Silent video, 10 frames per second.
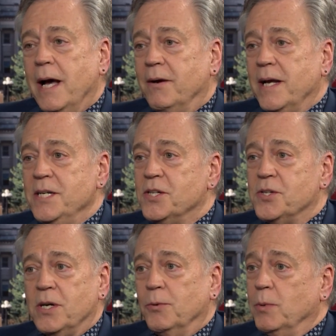nowadays,
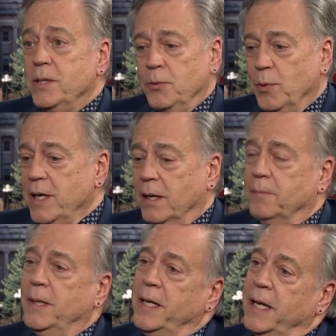and so we
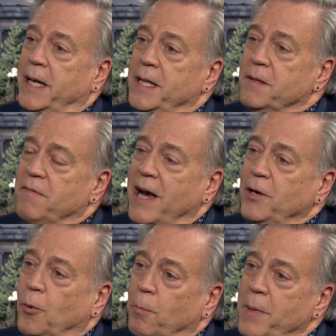are in the
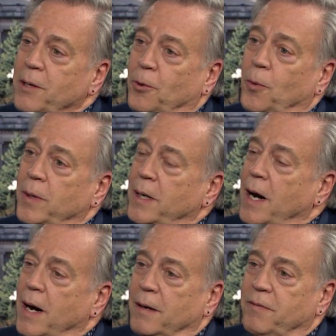vital middle
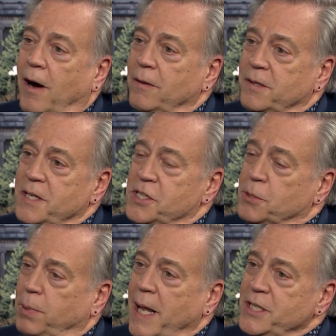of all of these
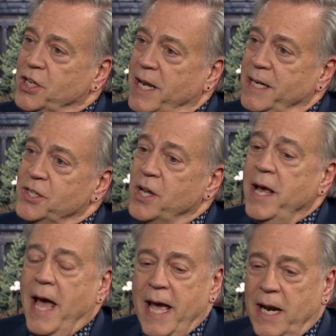supply chains,
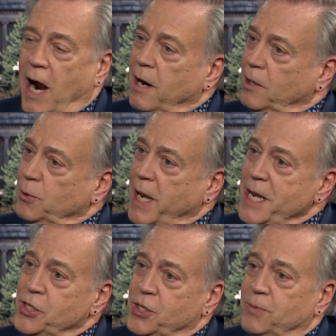and our
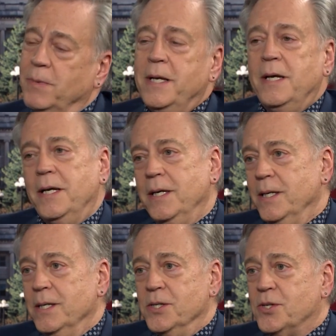location
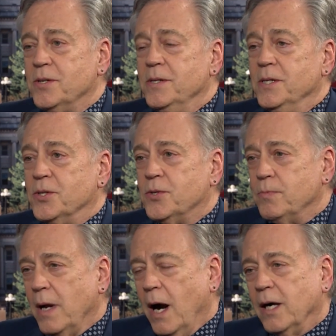is
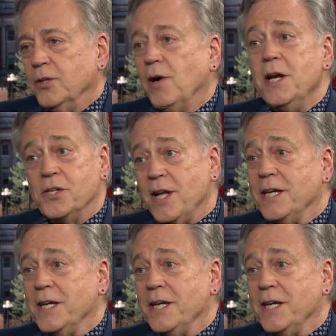our greatest